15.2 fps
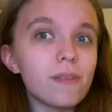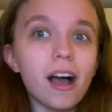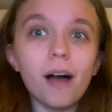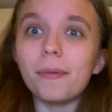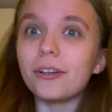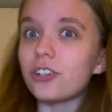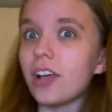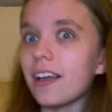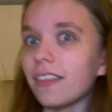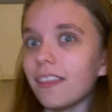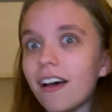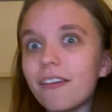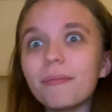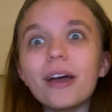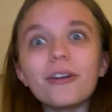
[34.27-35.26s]
how much I
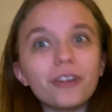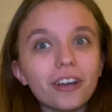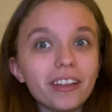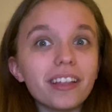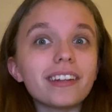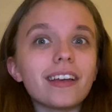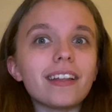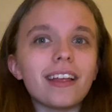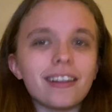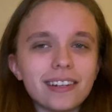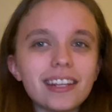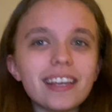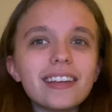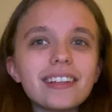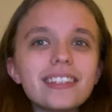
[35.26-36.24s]
love my Real and
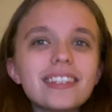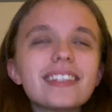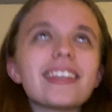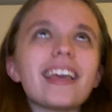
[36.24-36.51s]
Unedited,